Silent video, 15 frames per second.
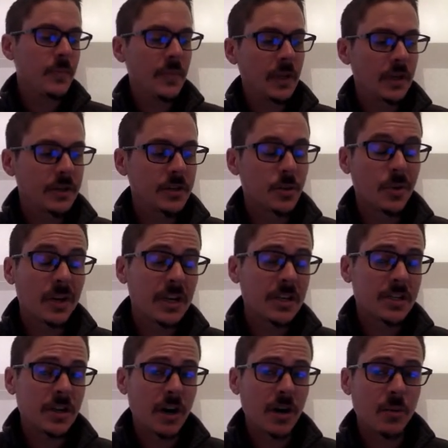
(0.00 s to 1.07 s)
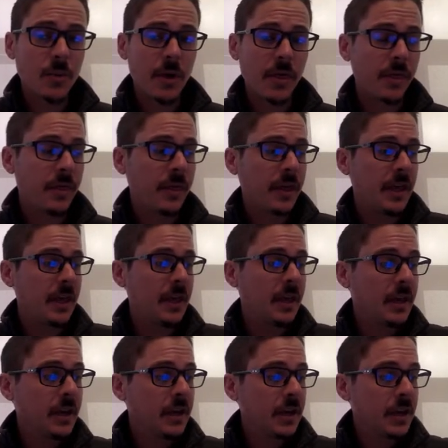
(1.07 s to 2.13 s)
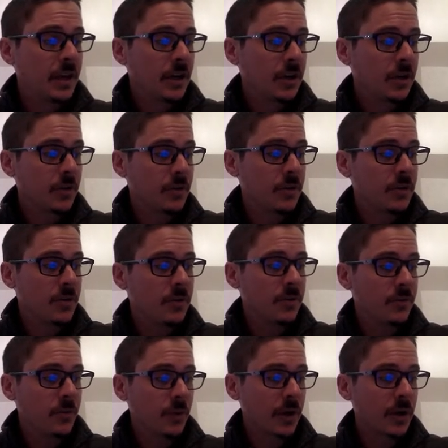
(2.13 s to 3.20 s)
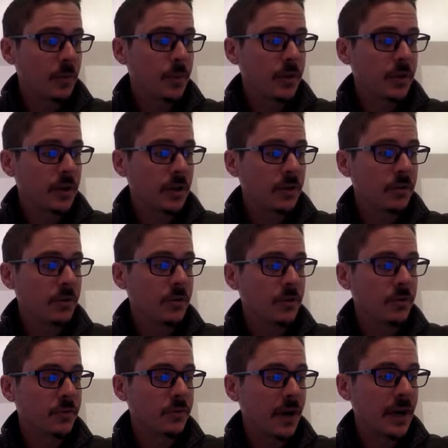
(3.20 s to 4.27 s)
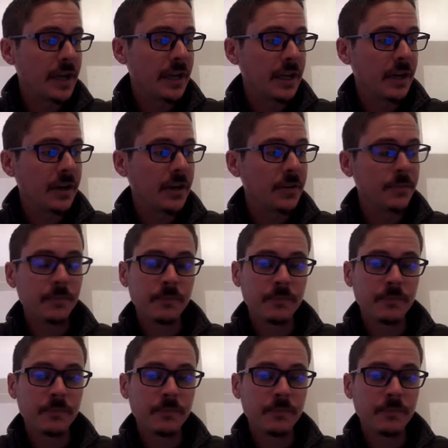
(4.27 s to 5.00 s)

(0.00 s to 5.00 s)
So we're going to start with the groove. We're going to put the groove right here.